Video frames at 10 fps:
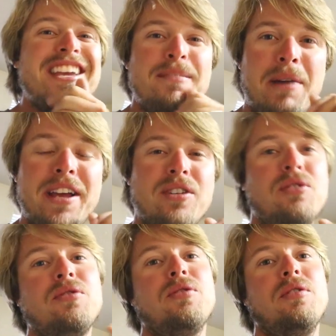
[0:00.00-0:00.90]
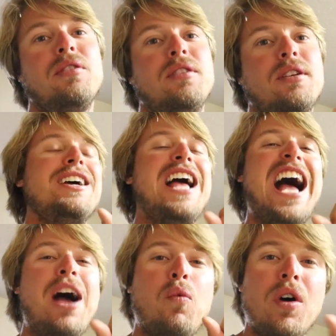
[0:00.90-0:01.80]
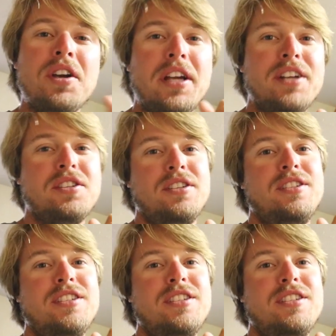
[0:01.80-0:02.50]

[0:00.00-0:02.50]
In my goal, I wanna catch a